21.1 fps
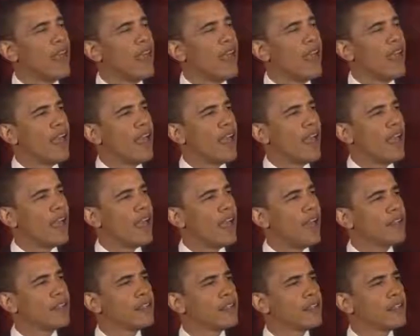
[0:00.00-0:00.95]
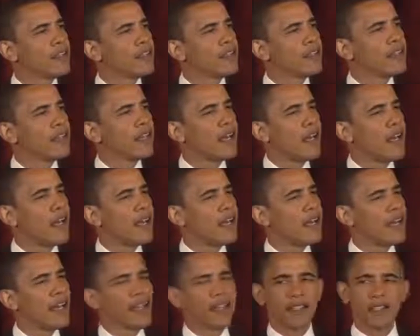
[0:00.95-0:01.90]
and I had
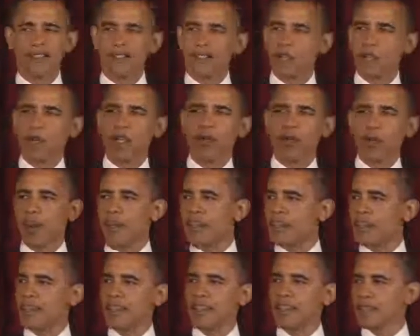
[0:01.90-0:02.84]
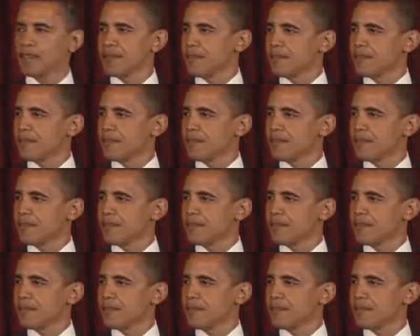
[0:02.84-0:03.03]
had a somewhat rocky